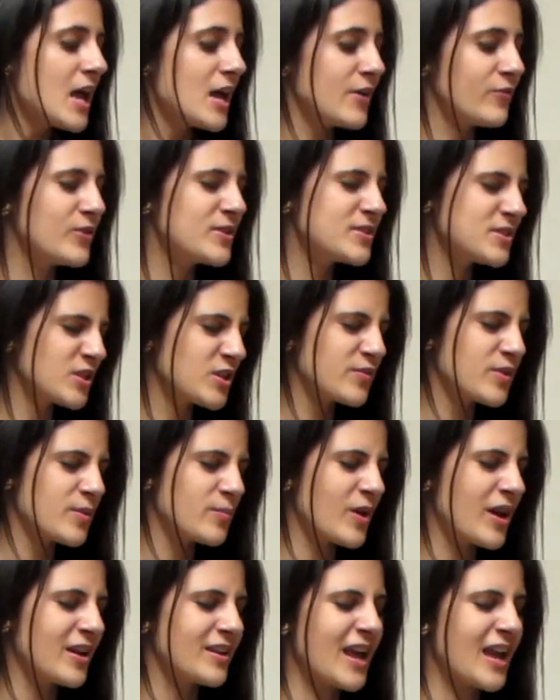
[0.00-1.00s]
if we serve them
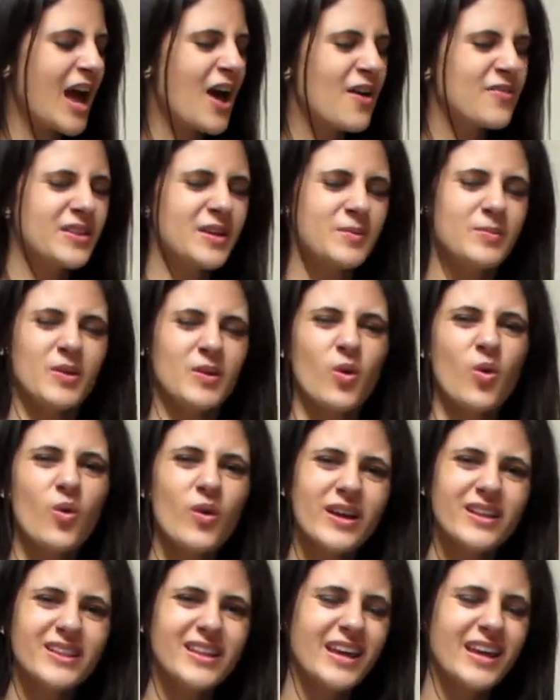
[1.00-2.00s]
right now, they'd be
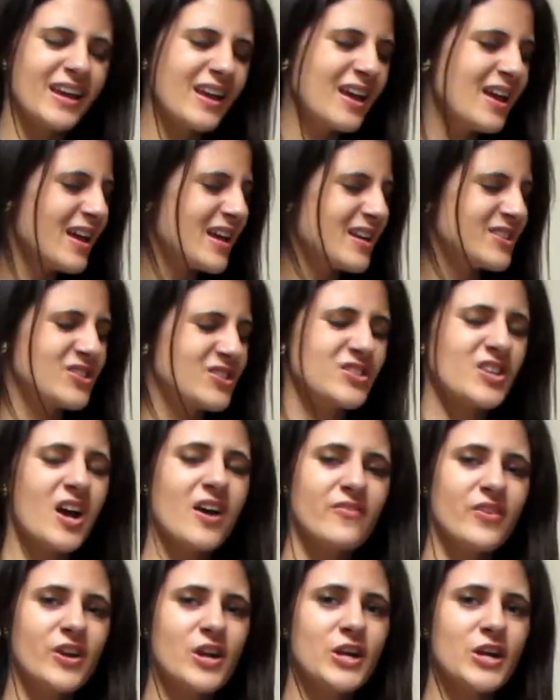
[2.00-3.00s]
oily and just
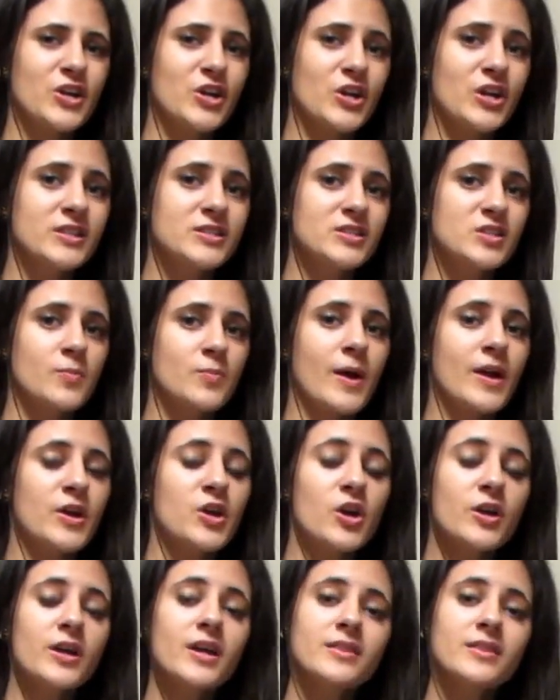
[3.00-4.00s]
not very good. So by
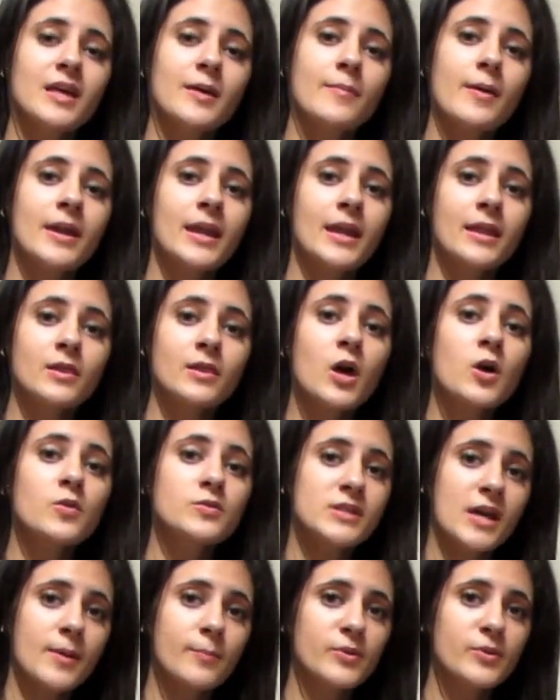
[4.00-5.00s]
cooking them at a low
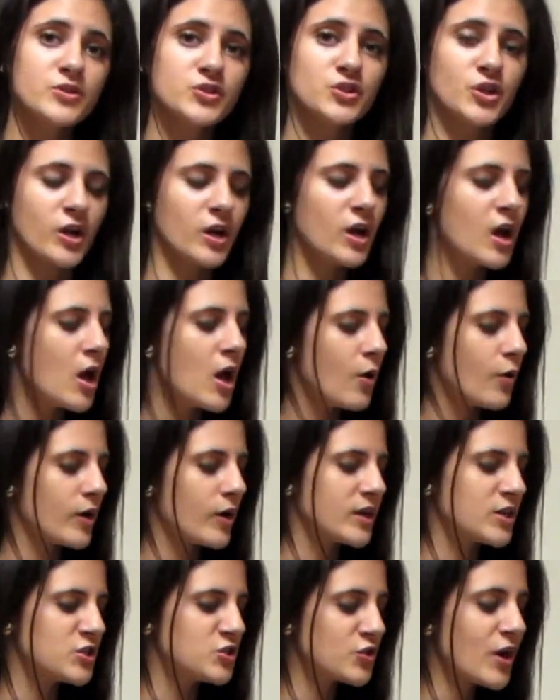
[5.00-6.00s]
temperature,
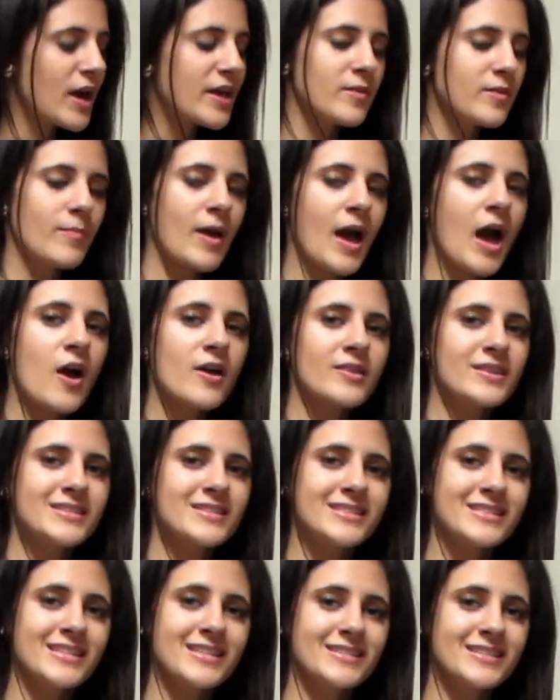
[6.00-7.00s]
we're going to dry them out, and the
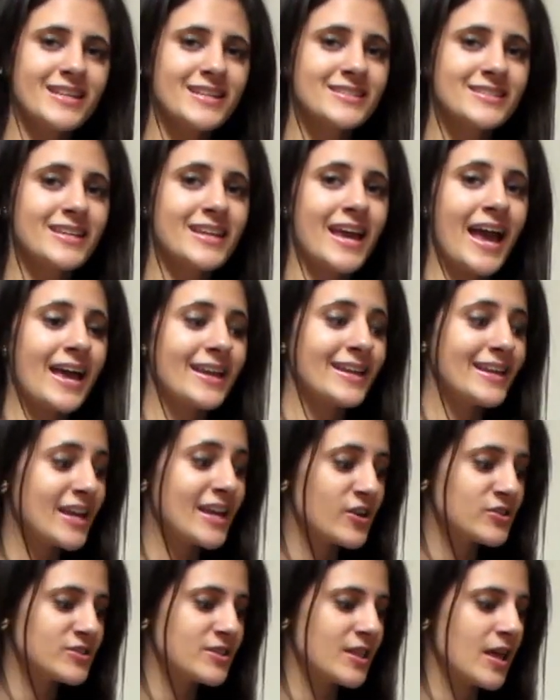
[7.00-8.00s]
seasoning's going to
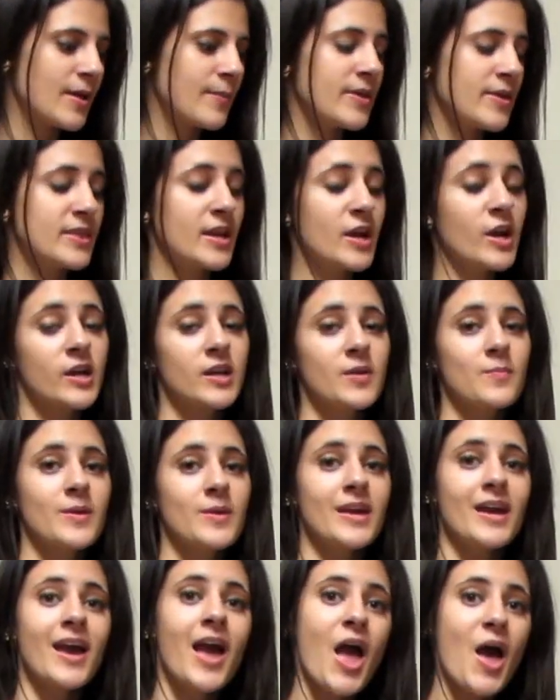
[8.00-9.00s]
adhere to them, and they're going to
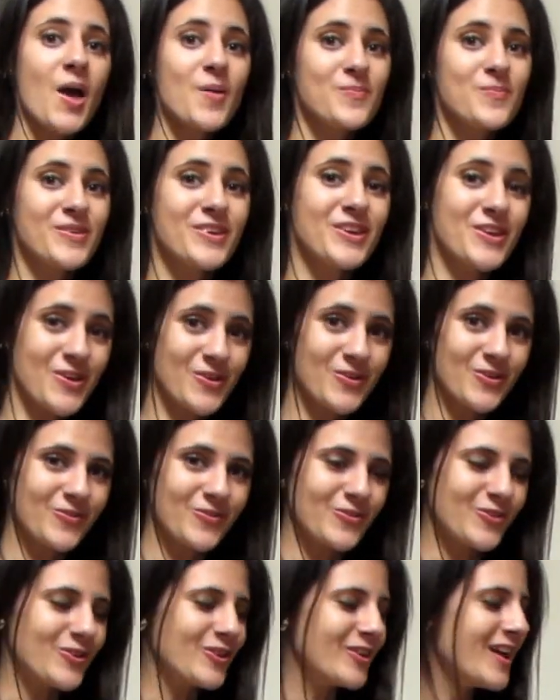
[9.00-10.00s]
be
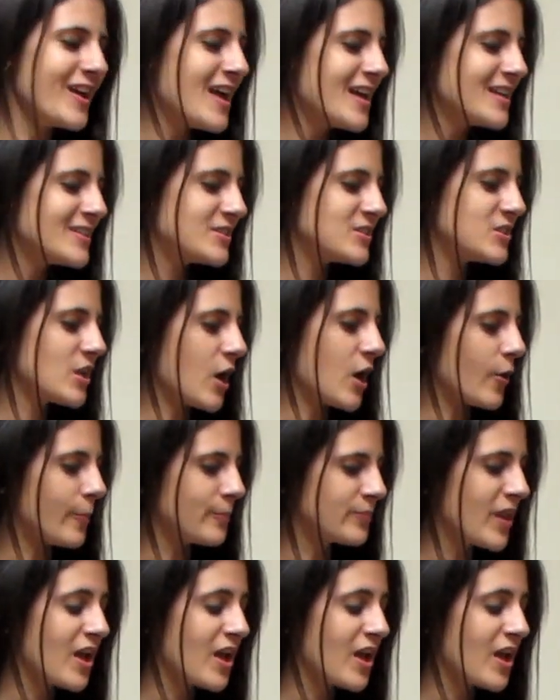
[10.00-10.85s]
beautiful. So